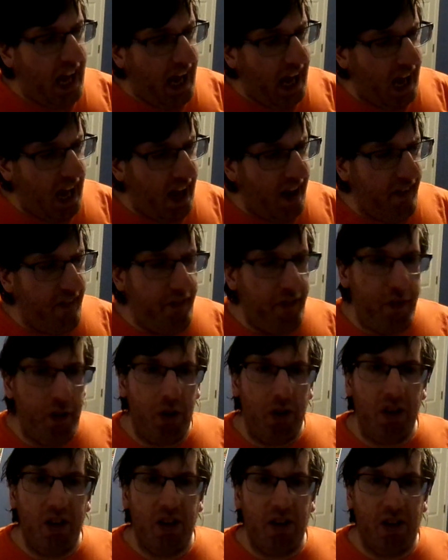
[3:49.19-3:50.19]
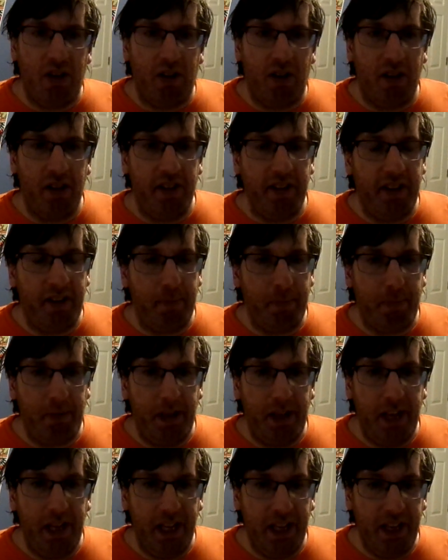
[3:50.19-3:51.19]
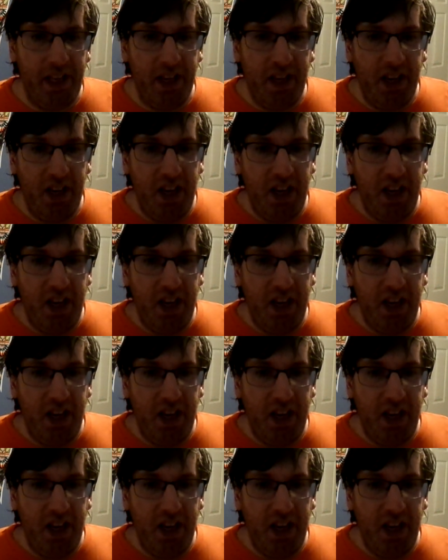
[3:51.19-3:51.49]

ever on this planet.